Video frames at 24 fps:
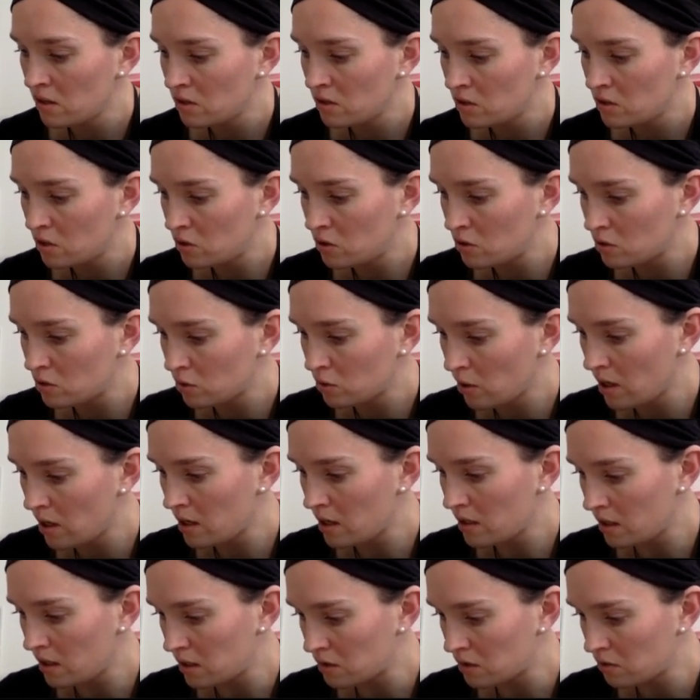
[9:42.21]
2 squared
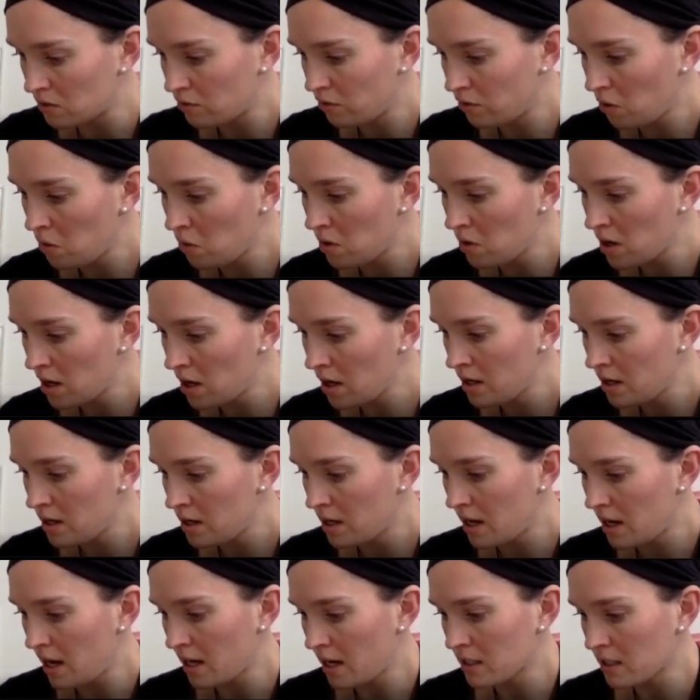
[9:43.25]
is 4.
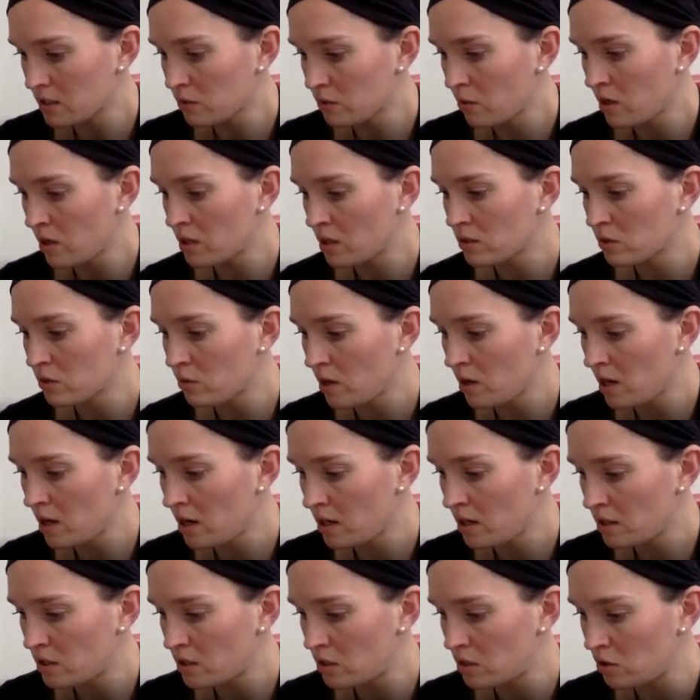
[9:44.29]
X squared
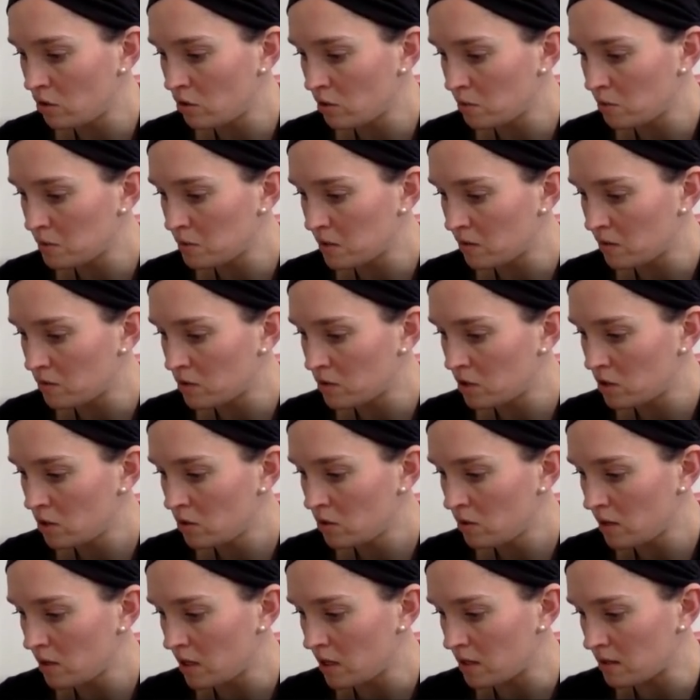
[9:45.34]
squared, 2 groups of 2
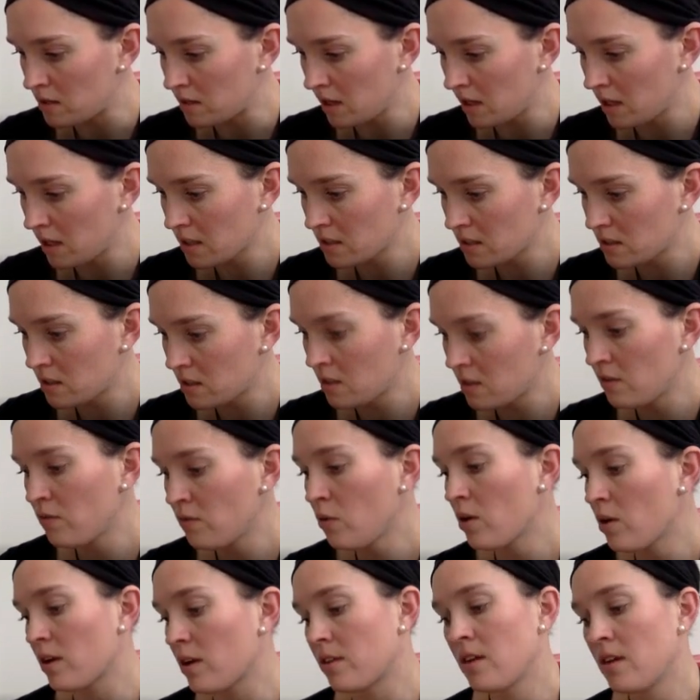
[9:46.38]
is x to the
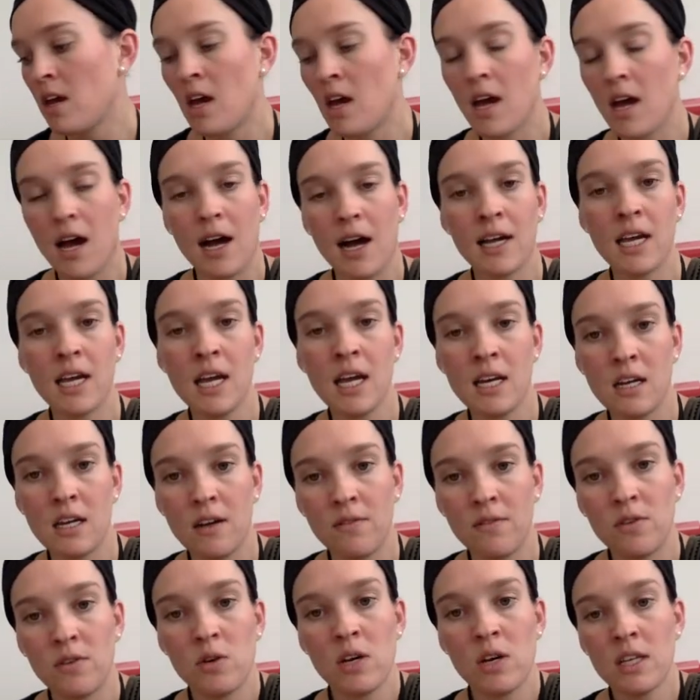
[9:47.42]
4th. Again,
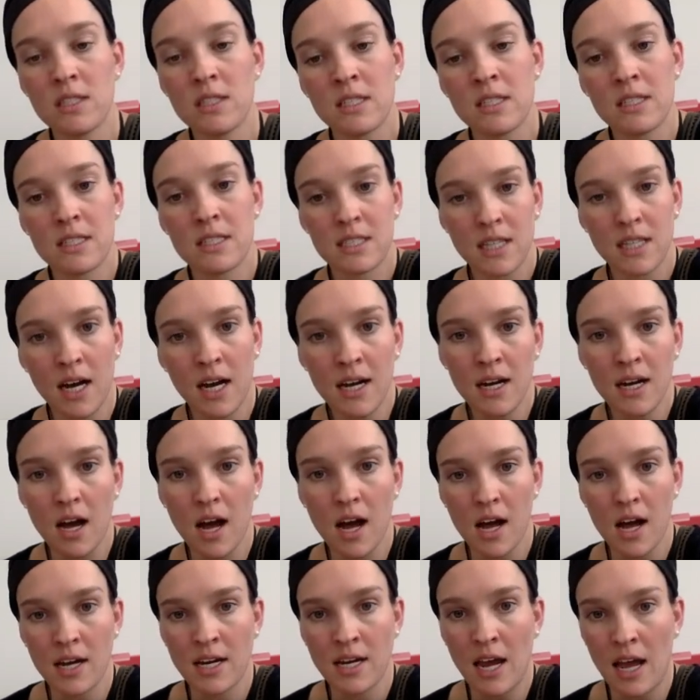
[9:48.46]
if you get stuck
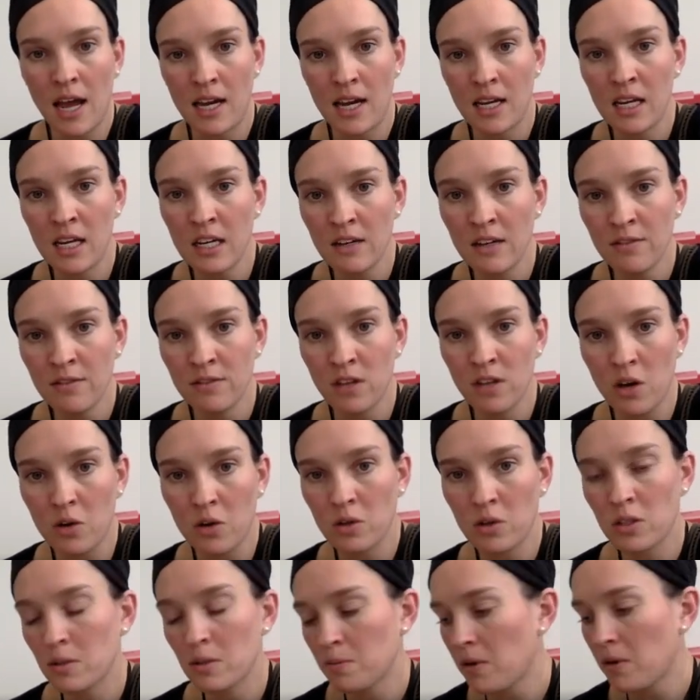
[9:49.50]
on any of
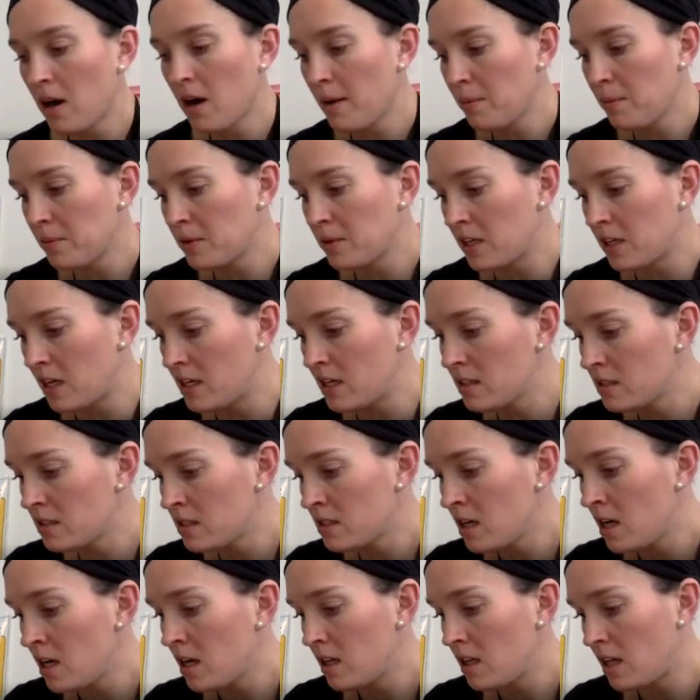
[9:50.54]
those properties,
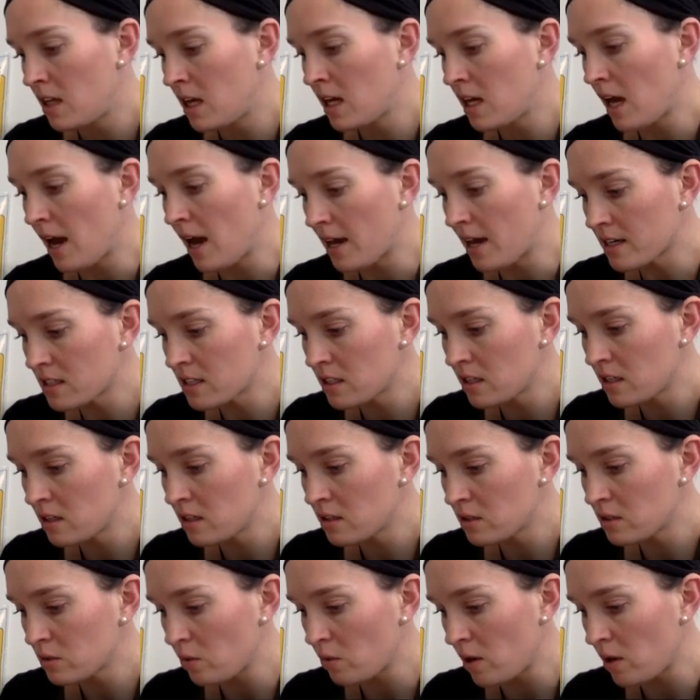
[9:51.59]
think x to the
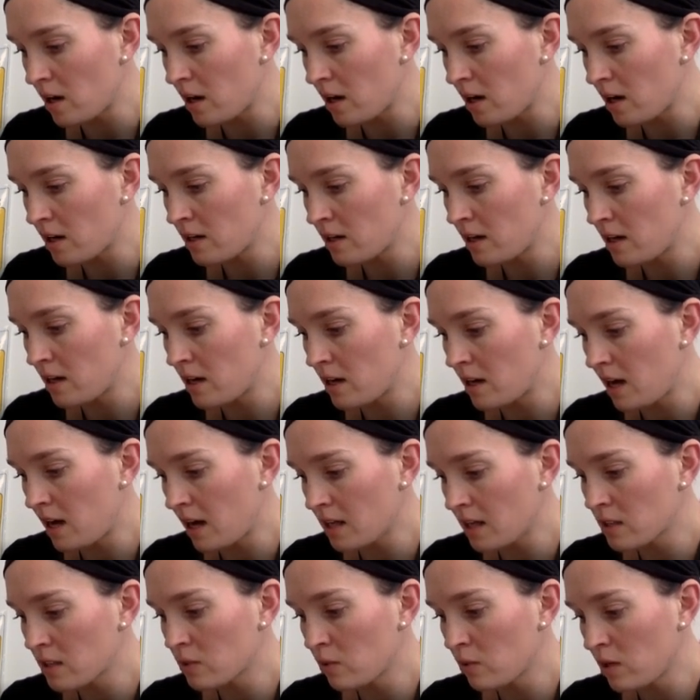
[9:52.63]
squared
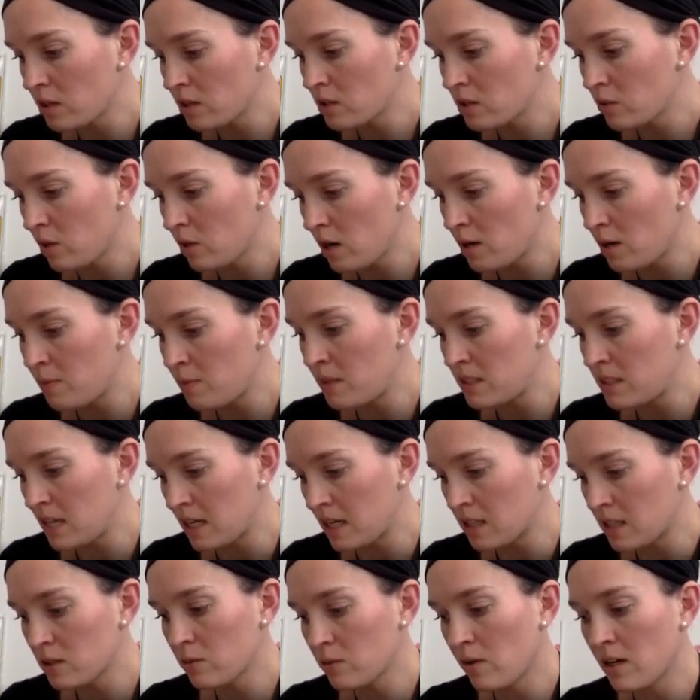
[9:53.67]
X squared squared means
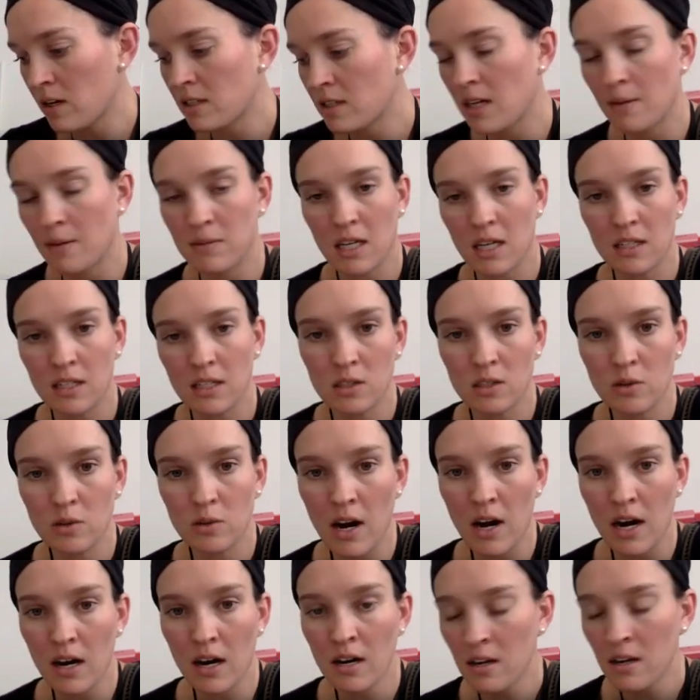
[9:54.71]
x squared times x
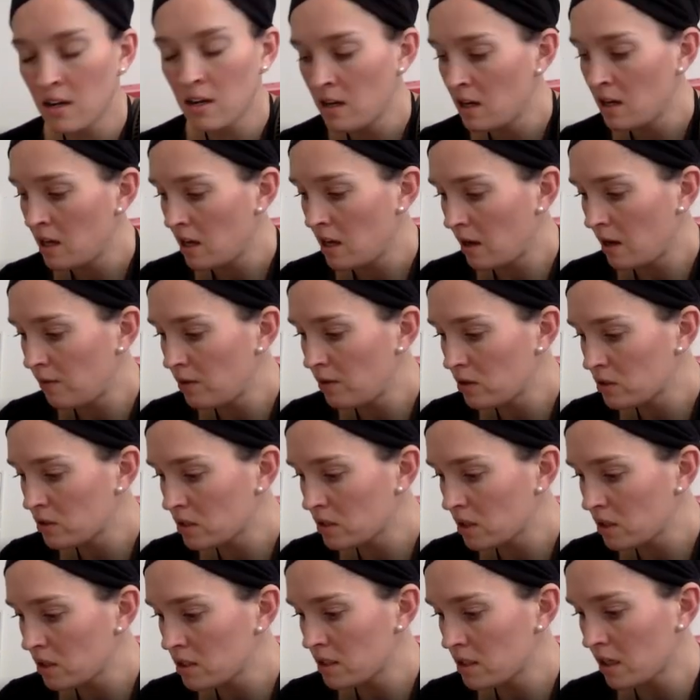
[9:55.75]
squared. If you're
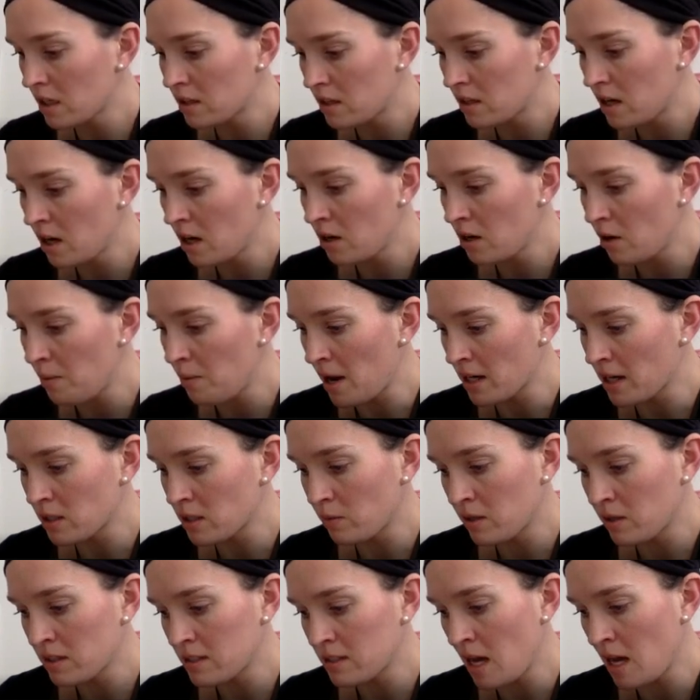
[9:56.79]
still stuck there, go back to
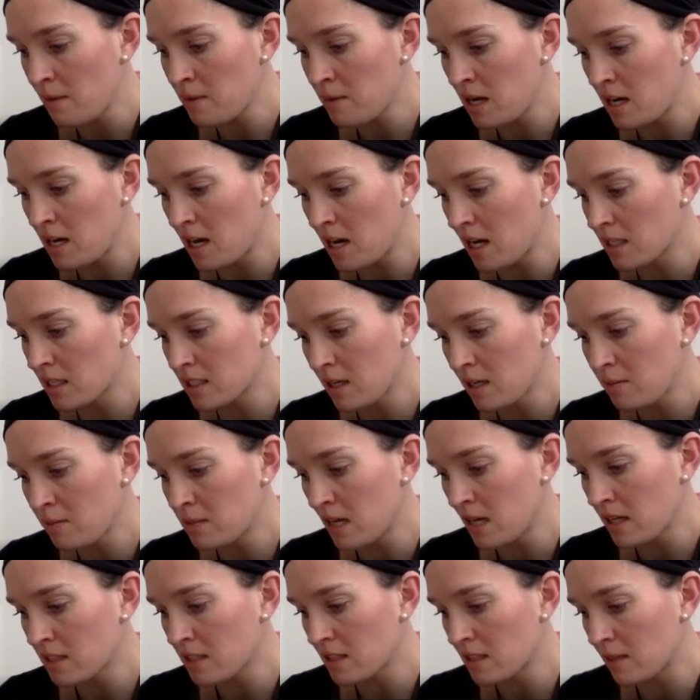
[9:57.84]
what does that mean? X times
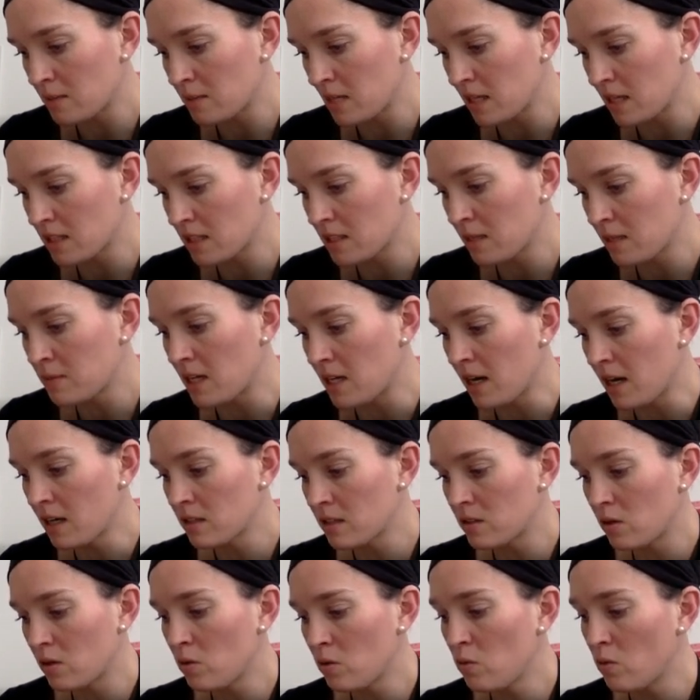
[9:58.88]
x times x times
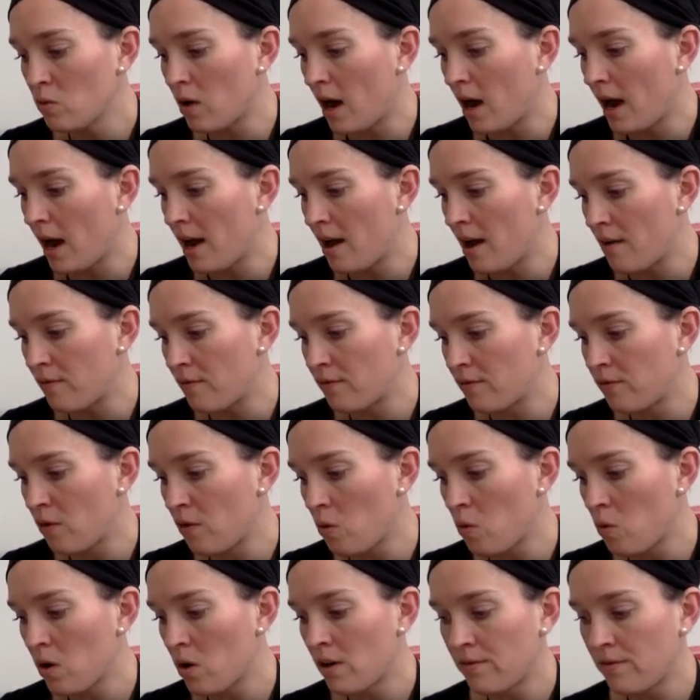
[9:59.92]
x. Ooh, I have
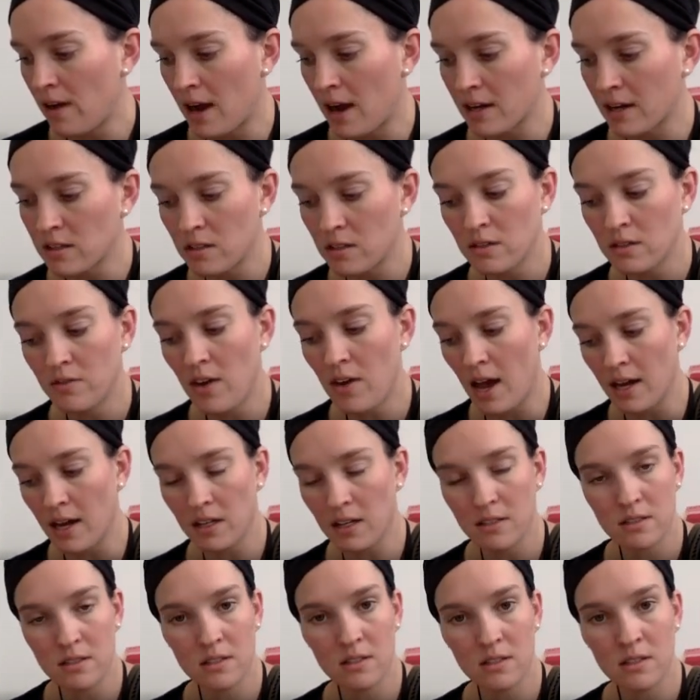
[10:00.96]
4 factors of
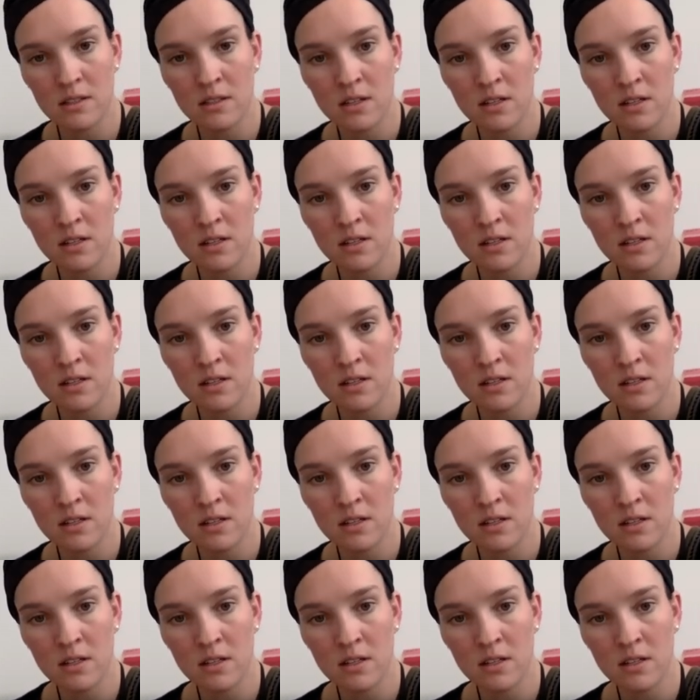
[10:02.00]
x.